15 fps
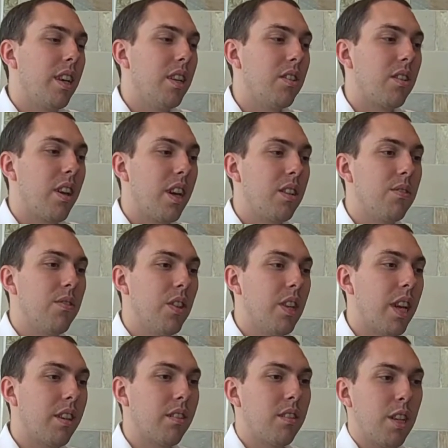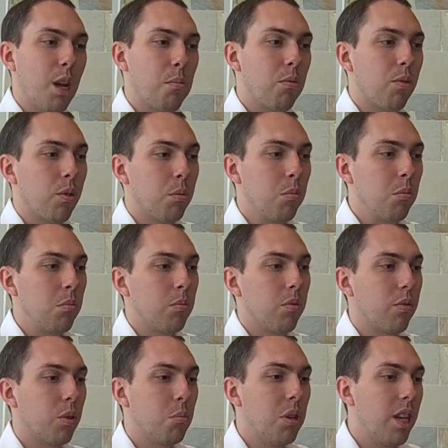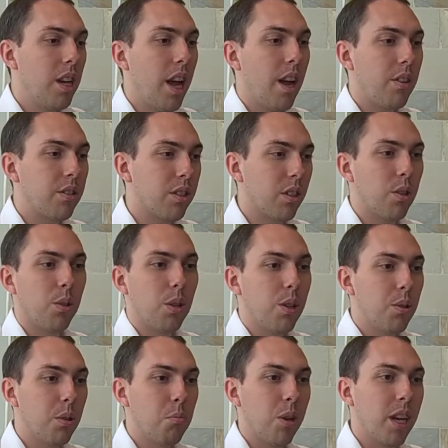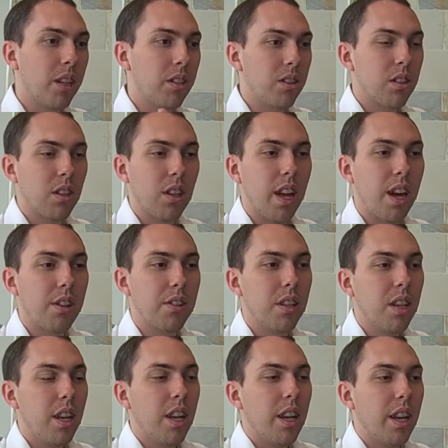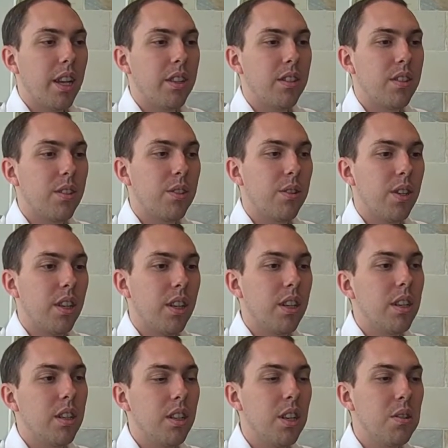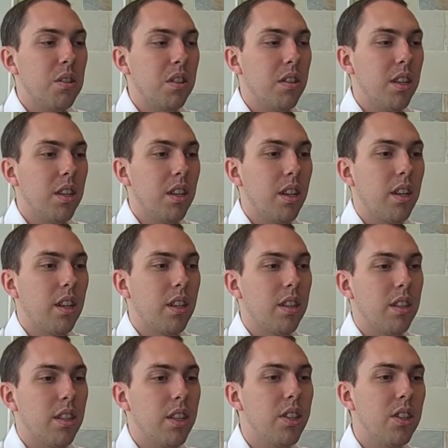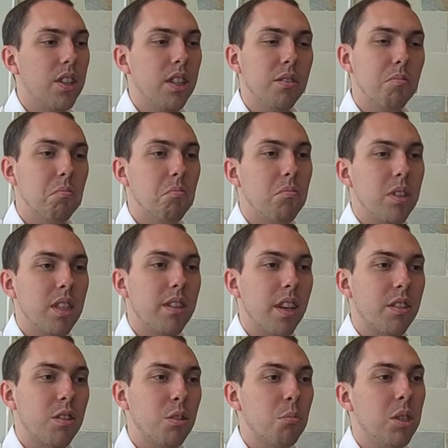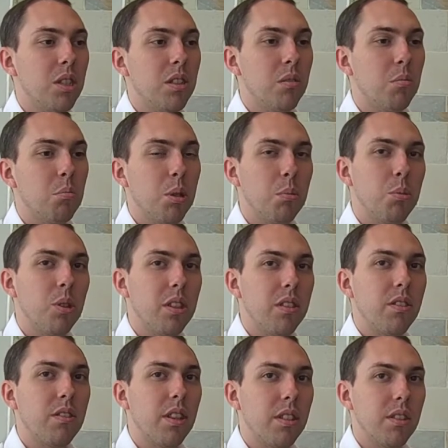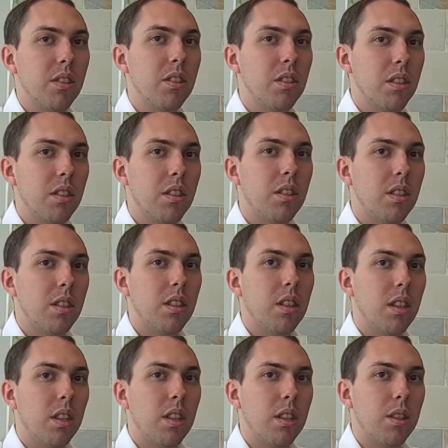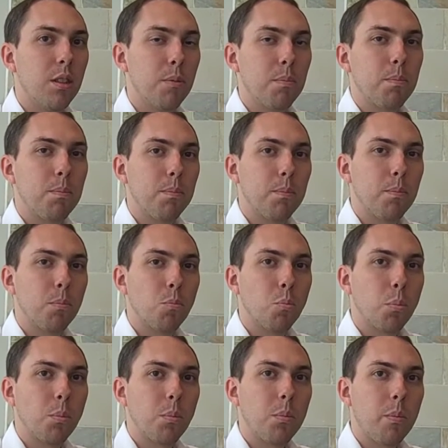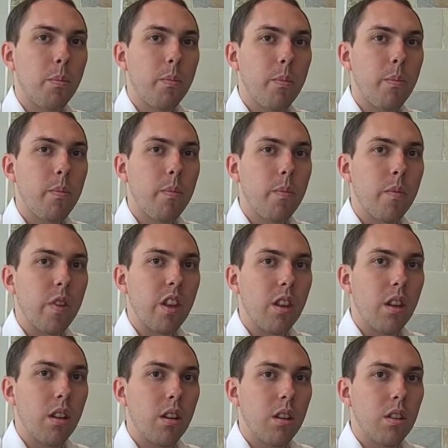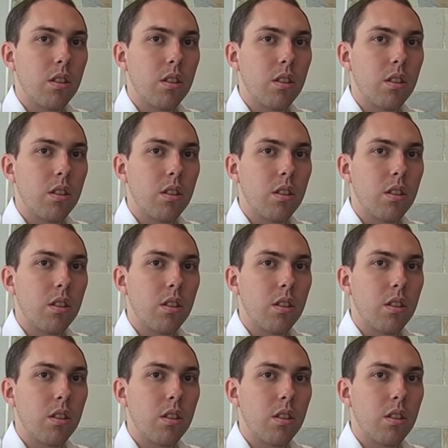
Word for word: it's kind of the next step from, from in-house to colo to managed to cloud. And so, uh, you know, it, uh, it, it, it's actually been, been a pretty easy transition. And so now what are you all offering? You have cloud files, cloud